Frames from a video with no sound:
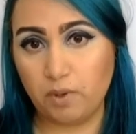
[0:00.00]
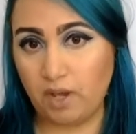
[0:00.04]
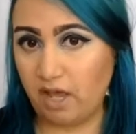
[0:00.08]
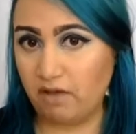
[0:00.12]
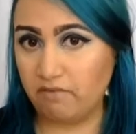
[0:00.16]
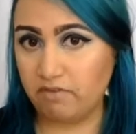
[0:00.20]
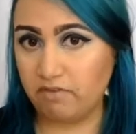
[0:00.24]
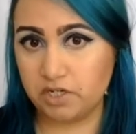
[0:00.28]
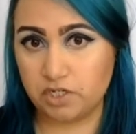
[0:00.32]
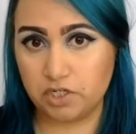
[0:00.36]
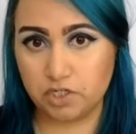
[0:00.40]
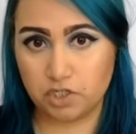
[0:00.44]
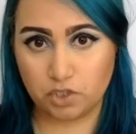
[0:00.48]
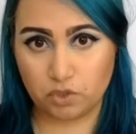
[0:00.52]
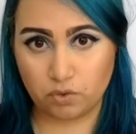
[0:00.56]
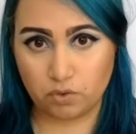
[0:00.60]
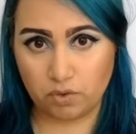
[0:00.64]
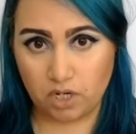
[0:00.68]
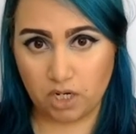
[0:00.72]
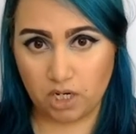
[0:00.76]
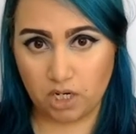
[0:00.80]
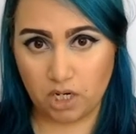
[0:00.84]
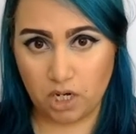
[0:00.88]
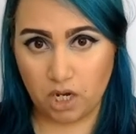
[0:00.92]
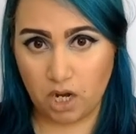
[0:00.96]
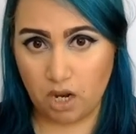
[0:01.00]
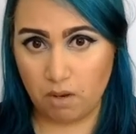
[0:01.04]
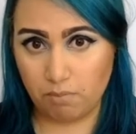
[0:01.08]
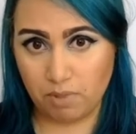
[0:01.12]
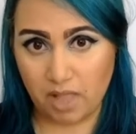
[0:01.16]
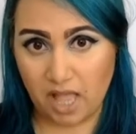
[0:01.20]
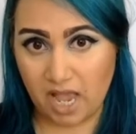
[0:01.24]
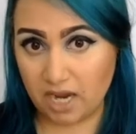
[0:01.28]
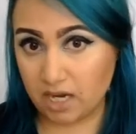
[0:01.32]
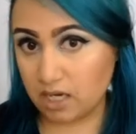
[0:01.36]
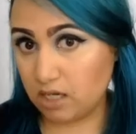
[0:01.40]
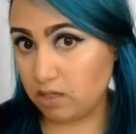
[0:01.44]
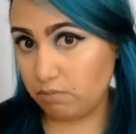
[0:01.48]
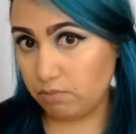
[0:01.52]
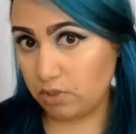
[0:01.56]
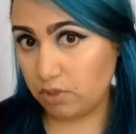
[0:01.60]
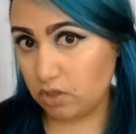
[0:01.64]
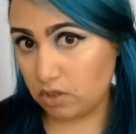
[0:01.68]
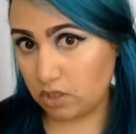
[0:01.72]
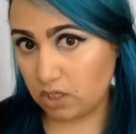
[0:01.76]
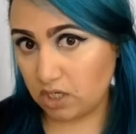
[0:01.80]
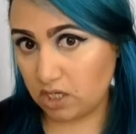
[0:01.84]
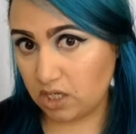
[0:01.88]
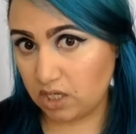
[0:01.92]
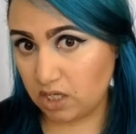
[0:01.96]
have a discrete black
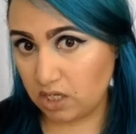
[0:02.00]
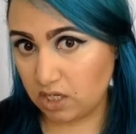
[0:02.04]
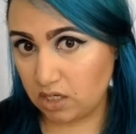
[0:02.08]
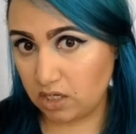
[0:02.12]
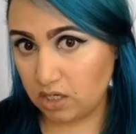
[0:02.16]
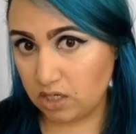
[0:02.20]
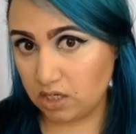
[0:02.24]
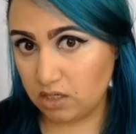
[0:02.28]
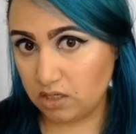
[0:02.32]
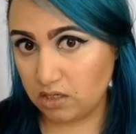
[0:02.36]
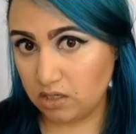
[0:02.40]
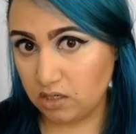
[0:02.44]
community in it,